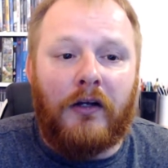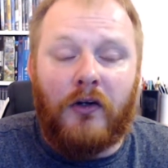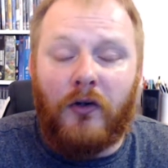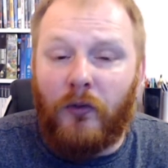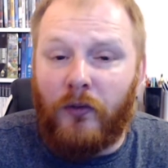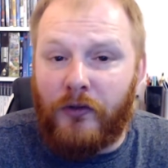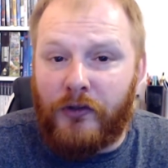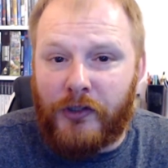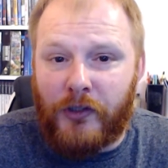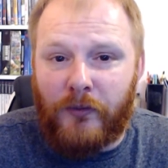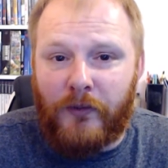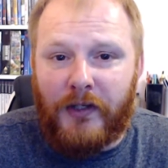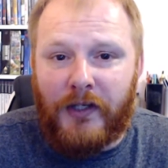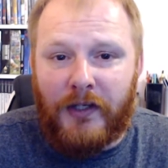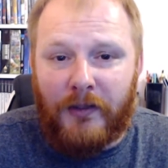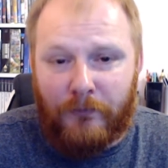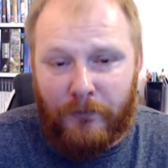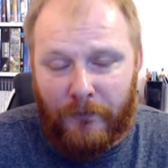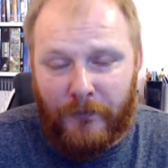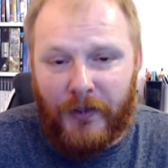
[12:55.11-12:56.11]
Call of
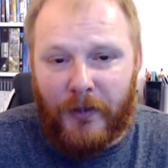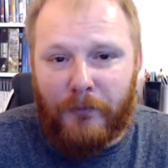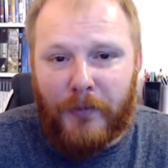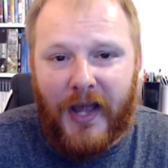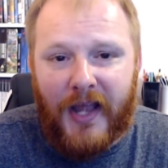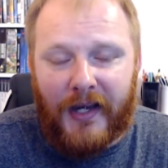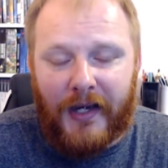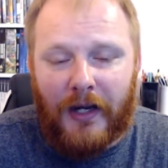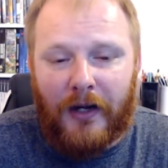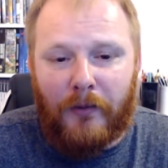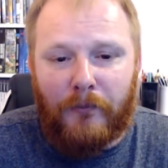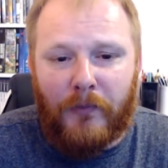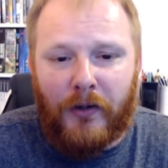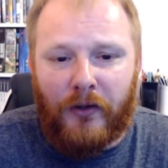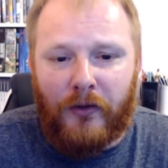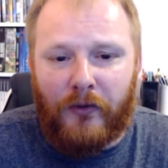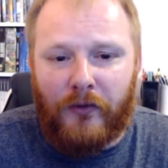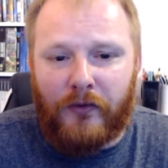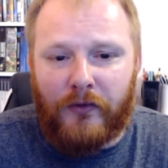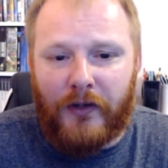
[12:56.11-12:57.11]
Duty, Blackout
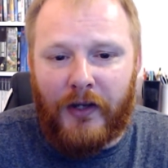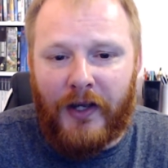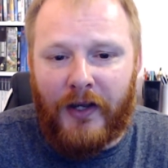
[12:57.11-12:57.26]
mode,